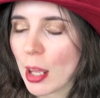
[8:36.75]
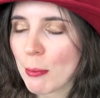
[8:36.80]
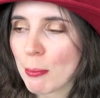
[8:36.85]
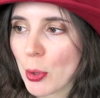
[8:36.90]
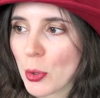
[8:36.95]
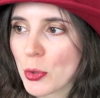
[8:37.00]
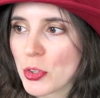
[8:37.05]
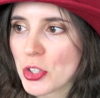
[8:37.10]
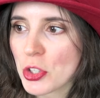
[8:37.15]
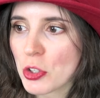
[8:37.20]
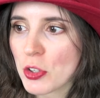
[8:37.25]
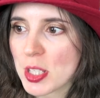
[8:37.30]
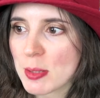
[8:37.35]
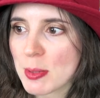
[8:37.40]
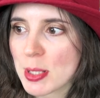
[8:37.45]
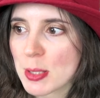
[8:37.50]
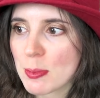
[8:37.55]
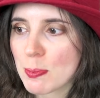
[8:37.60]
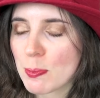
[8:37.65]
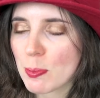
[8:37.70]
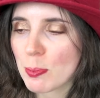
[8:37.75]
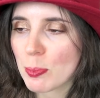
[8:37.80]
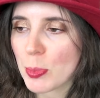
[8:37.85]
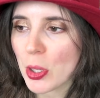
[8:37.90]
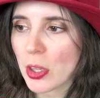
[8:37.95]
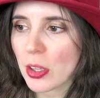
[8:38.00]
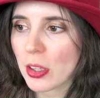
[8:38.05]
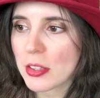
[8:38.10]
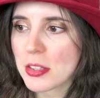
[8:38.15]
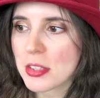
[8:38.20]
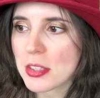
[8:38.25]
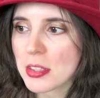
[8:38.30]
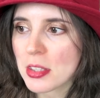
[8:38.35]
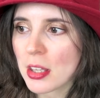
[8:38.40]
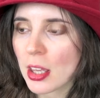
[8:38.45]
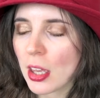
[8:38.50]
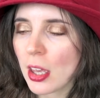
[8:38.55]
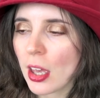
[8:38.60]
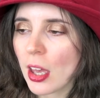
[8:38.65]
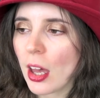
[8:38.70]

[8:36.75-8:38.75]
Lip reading: and most Christmas books